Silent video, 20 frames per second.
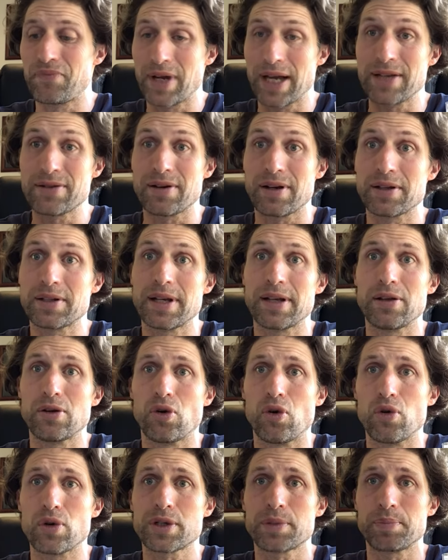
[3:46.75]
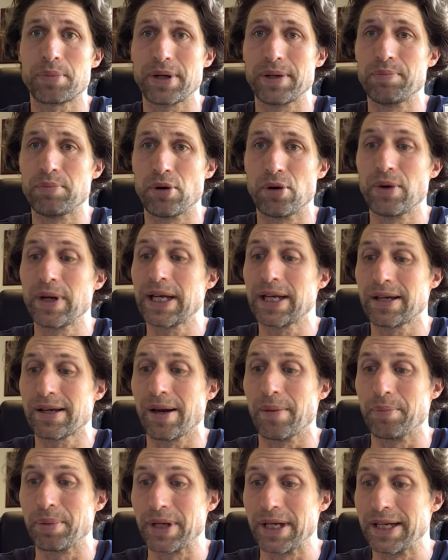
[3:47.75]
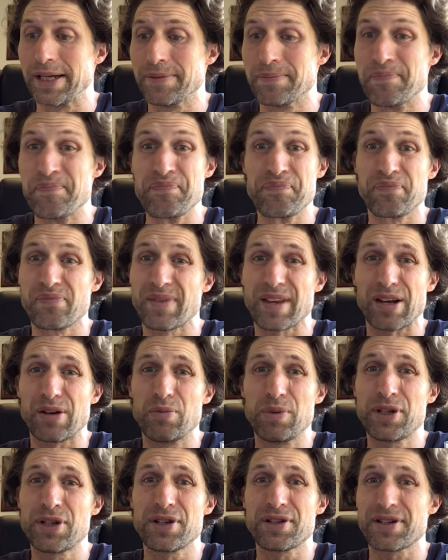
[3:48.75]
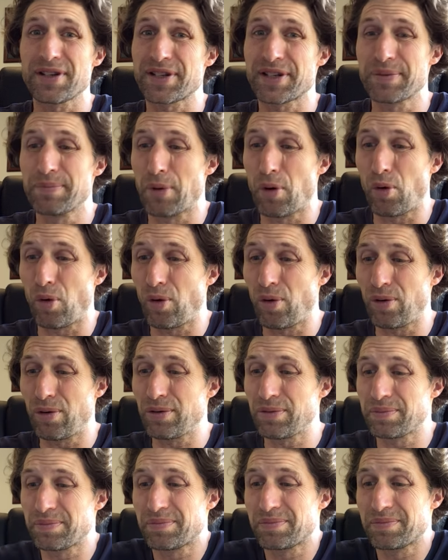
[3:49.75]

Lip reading: as I said, the Hawkesbury Brewing Company, which is a small